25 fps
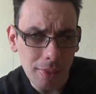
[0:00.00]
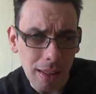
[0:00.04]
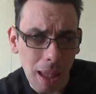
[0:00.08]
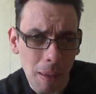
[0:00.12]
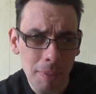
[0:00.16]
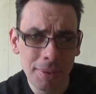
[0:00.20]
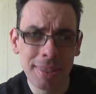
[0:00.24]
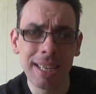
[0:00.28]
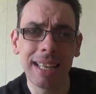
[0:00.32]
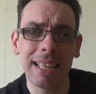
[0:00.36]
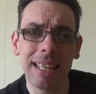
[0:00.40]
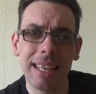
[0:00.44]

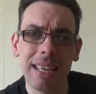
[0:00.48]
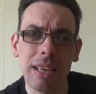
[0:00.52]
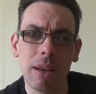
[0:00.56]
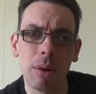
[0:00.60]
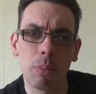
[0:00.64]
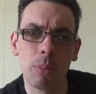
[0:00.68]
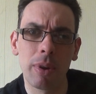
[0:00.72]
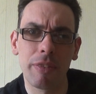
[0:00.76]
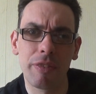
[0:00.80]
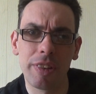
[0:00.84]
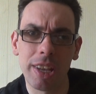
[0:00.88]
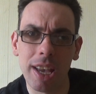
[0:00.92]
particularly
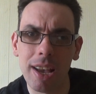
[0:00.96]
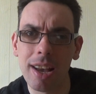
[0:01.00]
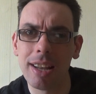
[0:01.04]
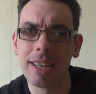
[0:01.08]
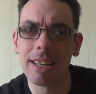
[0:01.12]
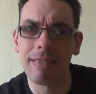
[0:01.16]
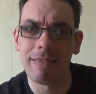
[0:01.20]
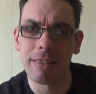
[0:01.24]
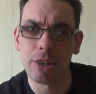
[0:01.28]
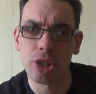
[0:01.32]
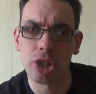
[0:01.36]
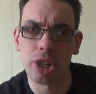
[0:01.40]
with the
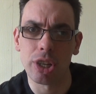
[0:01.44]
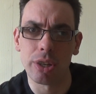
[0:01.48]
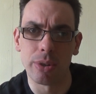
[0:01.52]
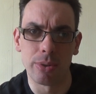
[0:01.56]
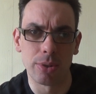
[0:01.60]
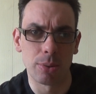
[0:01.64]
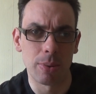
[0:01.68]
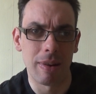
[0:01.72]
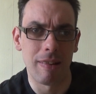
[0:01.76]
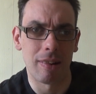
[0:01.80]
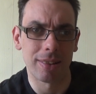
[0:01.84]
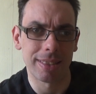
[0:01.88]
earlier
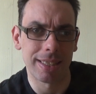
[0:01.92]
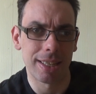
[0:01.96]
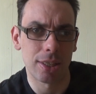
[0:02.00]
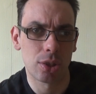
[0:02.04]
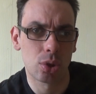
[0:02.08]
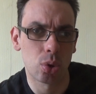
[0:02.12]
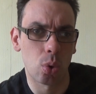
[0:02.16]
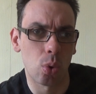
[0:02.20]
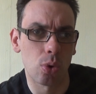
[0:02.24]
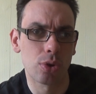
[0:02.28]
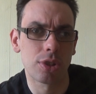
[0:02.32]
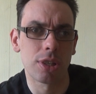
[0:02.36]
issues where I didn't
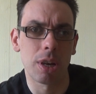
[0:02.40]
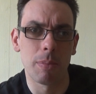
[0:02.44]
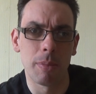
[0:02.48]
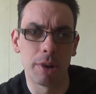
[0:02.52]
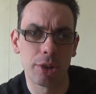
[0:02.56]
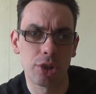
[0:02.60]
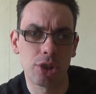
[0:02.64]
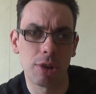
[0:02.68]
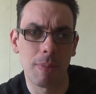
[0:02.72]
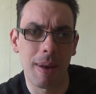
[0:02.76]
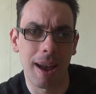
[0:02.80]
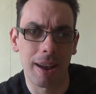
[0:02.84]
talk so
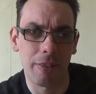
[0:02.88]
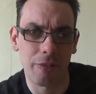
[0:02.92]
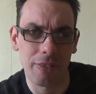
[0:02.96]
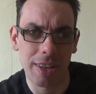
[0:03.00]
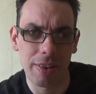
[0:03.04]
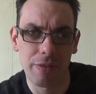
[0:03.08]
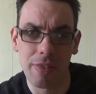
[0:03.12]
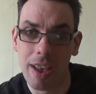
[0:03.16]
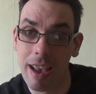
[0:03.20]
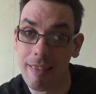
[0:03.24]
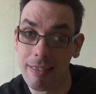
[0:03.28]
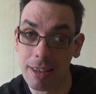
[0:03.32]
much about the
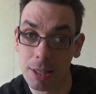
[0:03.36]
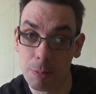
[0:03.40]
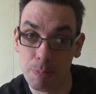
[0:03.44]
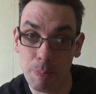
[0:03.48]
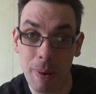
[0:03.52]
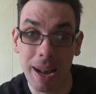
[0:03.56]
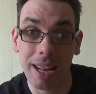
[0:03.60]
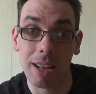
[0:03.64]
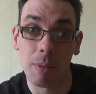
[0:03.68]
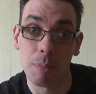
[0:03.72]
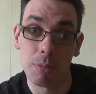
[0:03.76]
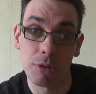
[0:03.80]
various
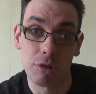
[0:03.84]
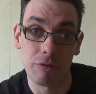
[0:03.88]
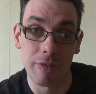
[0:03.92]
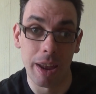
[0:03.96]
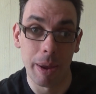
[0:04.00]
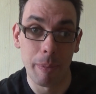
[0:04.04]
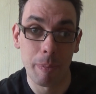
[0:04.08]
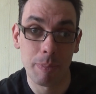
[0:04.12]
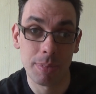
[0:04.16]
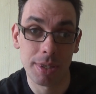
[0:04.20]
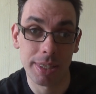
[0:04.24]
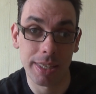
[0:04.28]
backup
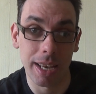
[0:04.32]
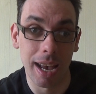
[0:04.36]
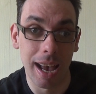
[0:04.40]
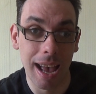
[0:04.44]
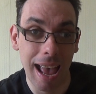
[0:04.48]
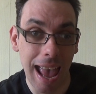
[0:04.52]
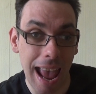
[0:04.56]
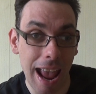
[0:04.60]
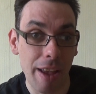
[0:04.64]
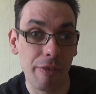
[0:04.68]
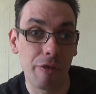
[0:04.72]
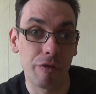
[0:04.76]
strips.
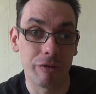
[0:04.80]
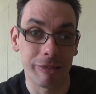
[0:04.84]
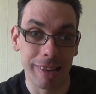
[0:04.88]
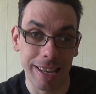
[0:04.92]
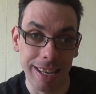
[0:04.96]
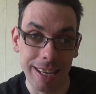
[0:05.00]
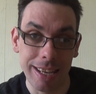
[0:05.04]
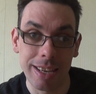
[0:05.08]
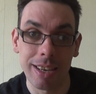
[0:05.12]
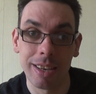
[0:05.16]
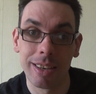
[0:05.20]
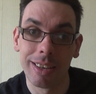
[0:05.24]

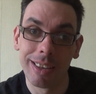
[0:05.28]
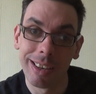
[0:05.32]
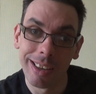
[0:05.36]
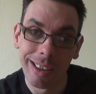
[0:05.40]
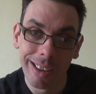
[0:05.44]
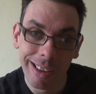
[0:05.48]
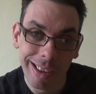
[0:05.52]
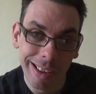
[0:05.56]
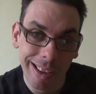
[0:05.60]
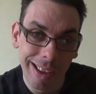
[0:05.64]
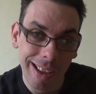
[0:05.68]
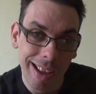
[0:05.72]
Every
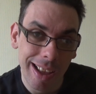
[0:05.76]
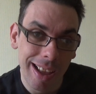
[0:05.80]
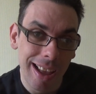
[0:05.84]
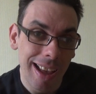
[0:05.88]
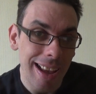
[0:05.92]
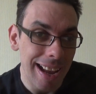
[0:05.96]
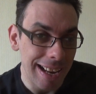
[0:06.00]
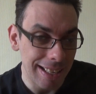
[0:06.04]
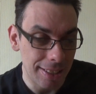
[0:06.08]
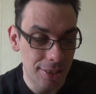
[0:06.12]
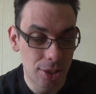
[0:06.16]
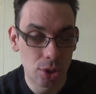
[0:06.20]

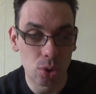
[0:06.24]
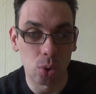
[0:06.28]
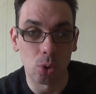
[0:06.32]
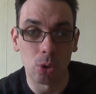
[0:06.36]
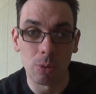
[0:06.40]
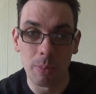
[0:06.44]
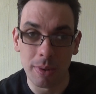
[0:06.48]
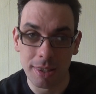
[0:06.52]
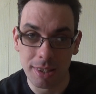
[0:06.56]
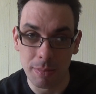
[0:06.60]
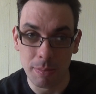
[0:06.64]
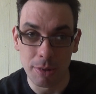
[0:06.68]

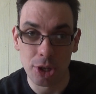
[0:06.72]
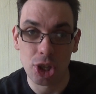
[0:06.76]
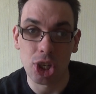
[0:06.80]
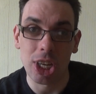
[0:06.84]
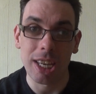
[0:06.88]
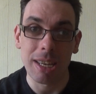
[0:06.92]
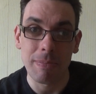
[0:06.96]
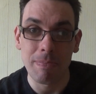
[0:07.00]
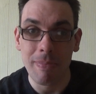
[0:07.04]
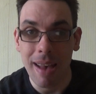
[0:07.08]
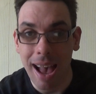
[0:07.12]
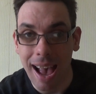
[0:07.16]
instalment of
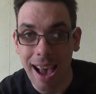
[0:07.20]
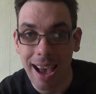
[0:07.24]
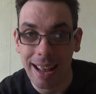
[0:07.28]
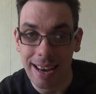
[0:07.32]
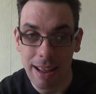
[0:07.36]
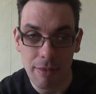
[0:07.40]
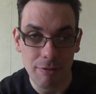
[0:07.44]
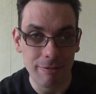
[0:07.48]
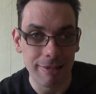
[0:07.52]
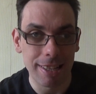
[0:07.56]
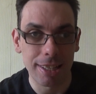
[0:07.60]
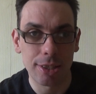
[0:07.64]
Machine Man,
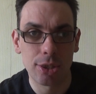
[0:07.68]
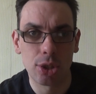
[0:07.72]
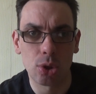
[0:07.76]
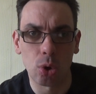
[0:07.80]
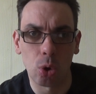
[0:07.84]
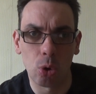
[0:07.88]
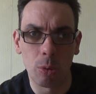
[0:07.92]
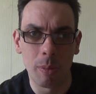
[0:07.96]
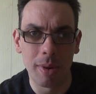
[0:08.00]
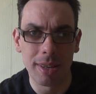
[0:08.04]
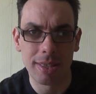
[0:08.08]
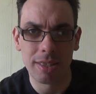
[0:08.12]
every
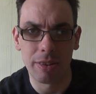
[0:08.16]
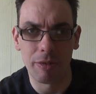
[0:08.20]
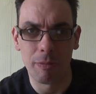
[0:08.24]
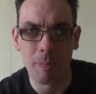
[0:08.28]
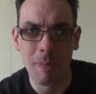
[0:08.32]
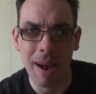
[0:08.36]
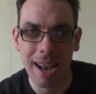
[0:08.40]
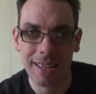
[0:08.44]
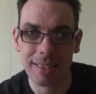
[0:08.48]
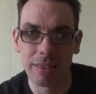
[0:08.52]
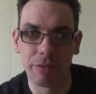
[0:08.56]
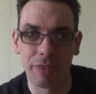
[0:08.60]
instalment of
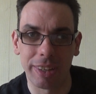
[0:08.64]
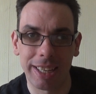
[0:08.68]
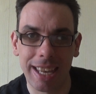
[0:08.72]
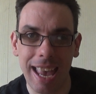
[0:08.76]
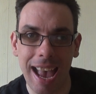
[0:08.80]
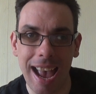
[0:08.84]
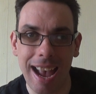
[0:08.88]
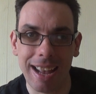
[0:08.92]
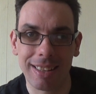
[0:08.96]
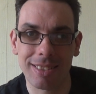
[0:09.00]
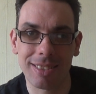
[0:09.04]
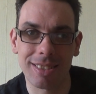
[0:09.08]
Matt the
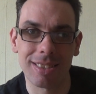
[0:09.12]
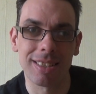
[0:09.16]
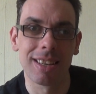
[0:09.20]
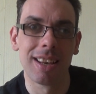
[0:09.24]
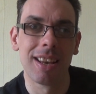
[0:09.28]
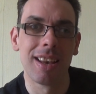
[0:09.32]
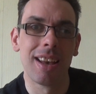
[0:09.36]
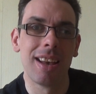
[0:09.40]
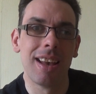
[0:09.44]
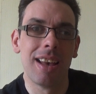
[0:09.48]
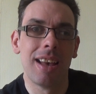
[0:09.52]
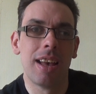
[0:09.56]
Cat,
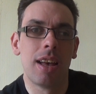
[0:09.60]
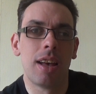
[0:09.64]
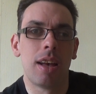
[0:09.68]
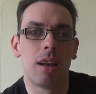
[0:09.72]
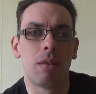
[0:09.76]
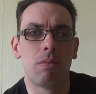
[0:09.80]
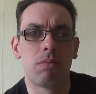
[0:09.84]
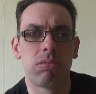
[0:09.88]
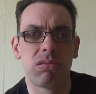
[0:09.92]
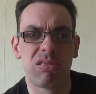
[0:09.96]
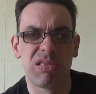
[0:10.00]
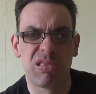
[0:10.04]

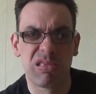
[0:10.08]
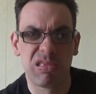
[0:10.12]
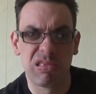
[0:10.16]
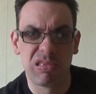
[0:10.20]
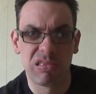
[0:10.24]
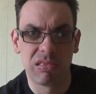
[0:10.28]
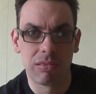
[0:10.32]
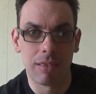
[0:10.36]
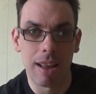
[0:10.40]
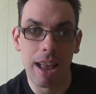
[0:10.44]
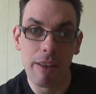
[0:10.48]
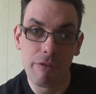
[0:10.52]

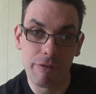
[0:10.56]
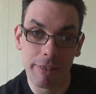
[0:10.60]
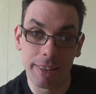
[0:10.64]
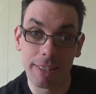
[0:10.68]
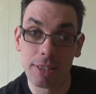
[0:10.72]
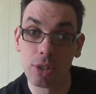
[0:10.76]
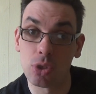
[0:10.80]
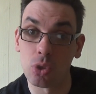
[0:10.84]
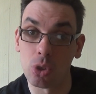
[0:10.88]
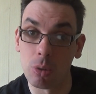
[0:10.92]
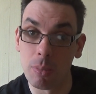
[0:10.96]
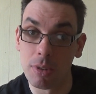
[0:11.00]
every
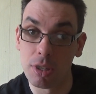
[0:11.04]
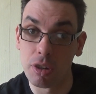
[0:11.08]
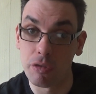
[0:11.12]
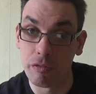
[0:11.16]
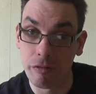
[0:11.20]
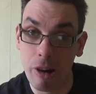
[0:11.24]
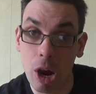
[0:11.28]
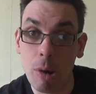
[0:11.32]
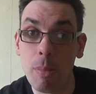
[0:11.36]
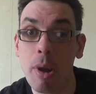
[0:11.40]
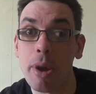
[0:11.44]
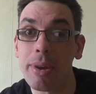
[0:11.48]
instalment of
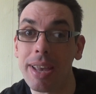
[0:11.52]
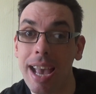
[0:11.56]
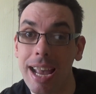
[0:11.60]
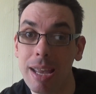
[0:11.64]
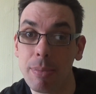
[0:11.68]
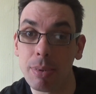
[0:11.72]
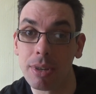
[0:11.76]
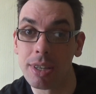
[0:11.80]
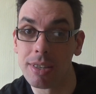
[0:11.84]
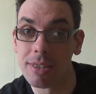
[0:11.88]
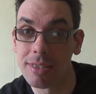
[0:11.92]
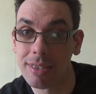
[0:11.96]

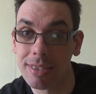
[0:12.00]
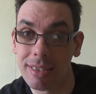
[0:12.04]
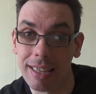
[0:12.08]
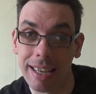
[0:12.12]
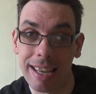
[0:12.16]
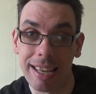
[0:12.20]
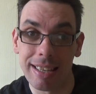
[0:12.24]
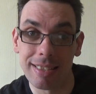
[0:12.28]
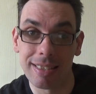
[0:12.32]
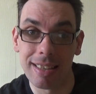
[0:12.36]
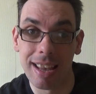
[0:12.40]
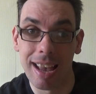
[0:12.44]
Robo-Capers
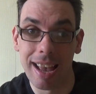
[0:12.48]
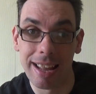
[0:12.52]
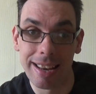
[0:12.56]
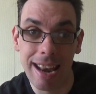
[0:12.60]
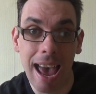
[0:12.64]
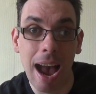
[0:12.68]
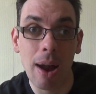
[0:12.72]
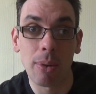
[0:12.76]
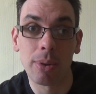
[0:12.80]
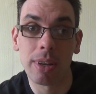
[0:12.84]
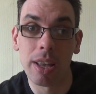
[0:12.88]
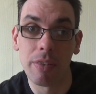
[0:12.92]
is
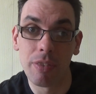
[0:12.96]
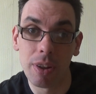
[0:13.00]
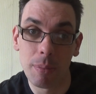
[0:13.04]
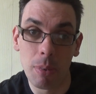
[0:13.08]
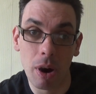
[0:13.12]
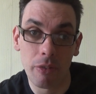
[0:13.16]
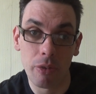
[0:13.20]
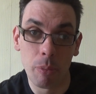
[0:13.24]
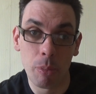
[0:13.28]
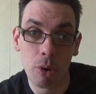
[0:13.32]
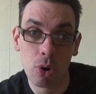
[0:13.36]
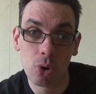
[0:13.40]
now covered
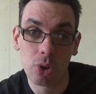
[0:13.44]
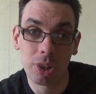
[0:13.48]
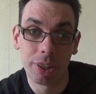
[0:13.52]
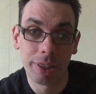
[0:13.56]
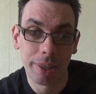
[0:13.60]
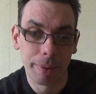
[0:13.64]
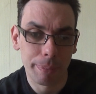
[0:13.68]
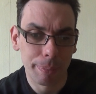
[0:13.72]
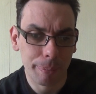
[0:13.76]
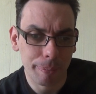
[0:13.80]
by the book.